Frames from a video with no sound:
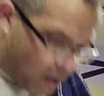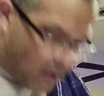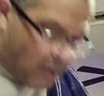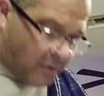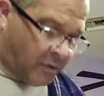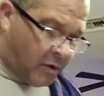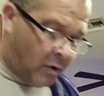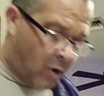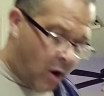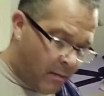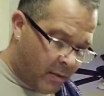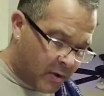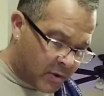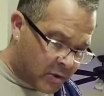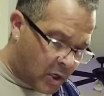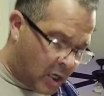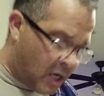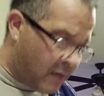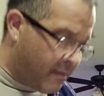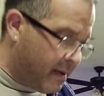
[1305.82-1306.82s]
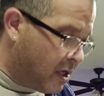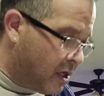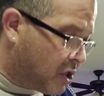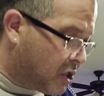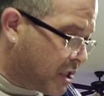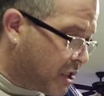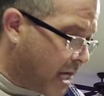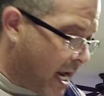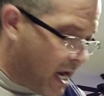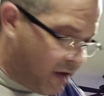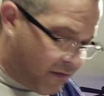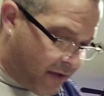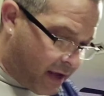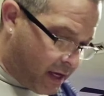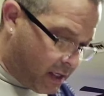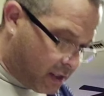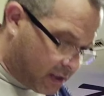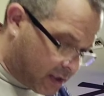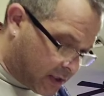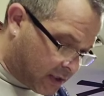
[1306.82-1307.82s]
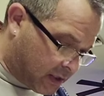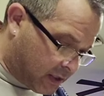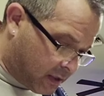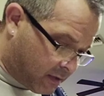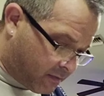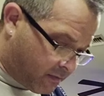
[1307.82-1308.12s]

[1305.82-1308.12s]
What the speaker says: they're almost going to be shavings.